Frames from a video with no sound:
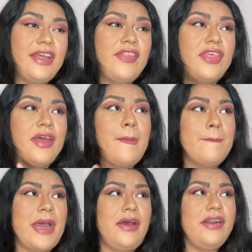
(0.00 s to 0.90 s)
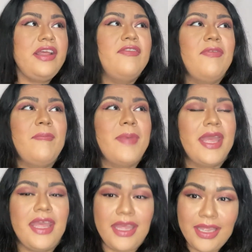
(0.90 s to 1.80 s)
the amount of
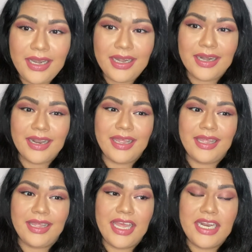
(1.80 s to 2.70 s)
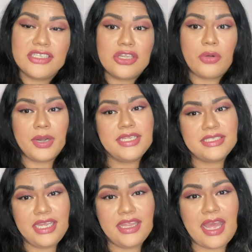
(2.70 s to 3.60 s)
pain, like, it is
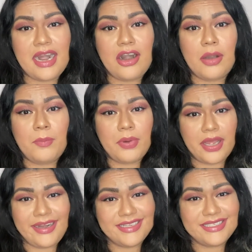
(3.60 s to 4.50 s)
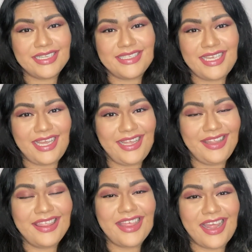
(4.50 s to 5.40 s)
crazy that our bodies could take
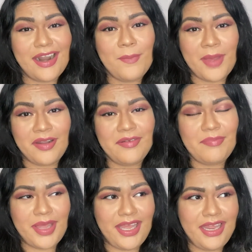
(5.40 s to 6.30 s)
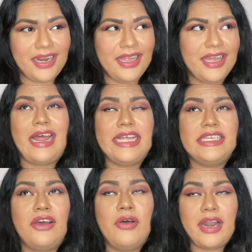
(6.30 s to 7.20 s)
that amount of pain. Like,
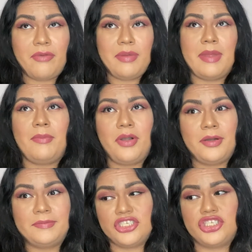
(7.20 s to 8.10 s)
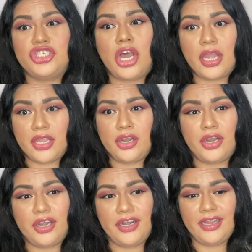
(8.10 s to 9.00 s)
and I remember just talking to
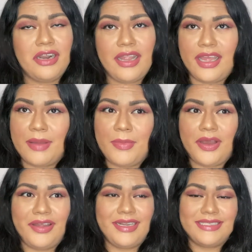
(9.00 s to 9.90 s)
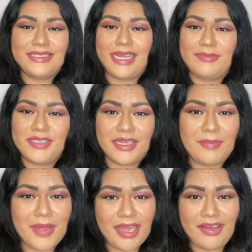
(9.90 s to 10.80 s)
her. We're like, come on, it's time to
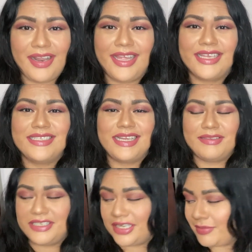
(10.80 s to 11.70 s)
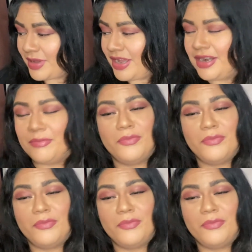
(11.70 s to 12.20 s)
come out. Like, it's time to come out. I'm